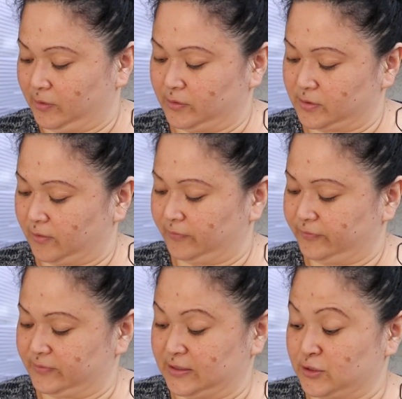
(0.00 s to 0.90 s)
because of
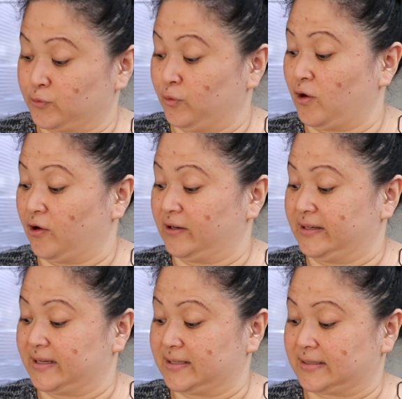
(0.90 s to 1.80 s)
the school
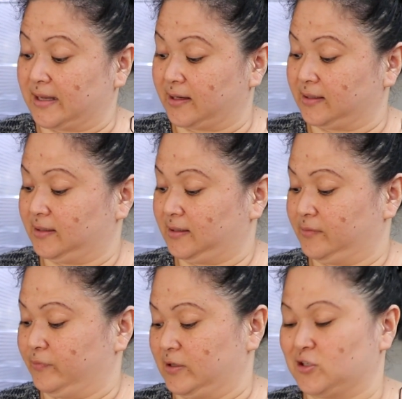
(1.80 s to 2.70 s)
holidays
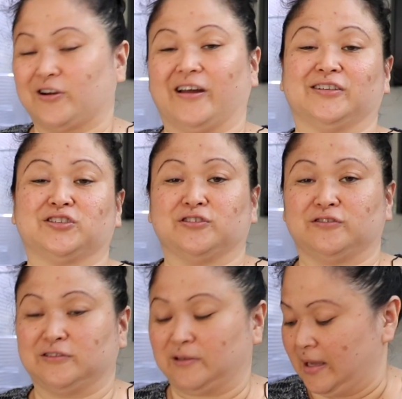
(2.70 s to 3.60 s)
started, we are trying
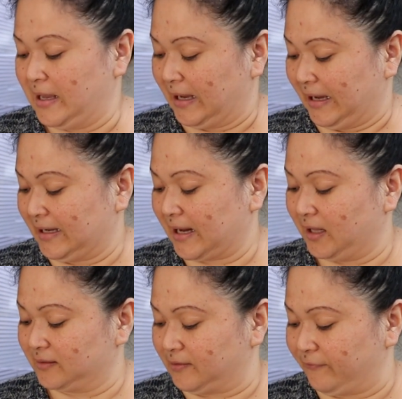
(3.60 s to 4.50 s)
to eat
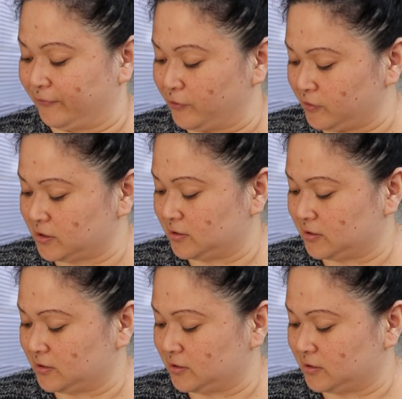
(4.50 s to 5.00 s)
healthy food.